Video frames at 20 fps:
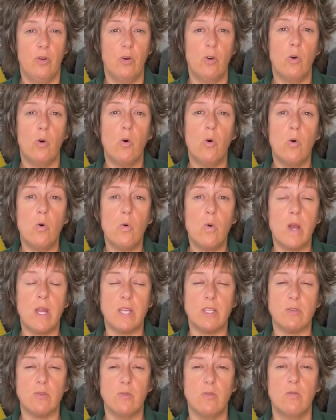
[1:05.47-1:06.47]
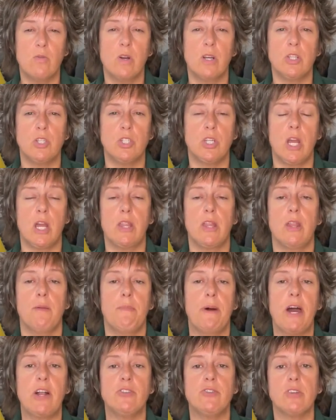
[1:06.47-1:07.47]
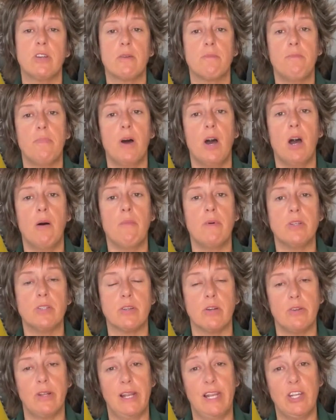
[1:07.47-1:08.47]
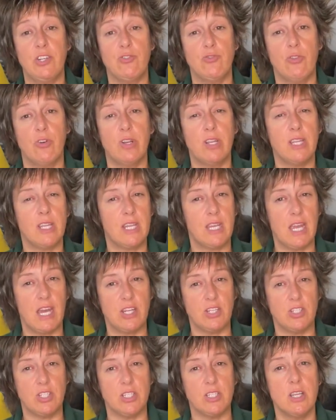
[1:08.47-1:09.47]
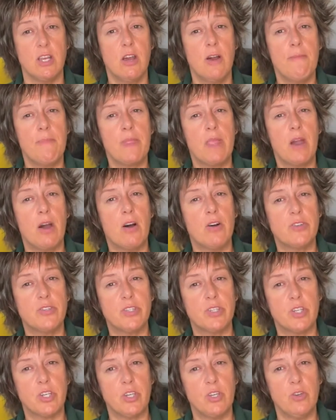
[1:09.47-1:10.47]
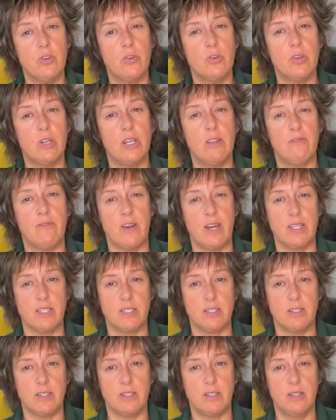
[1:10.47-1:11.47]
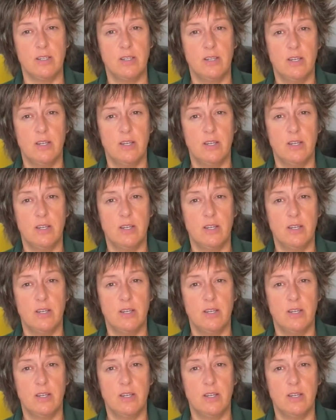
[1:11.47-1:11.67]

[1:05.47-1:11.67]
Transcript: Always, always check that the battery compartments on electronic gadgets are securely fastened.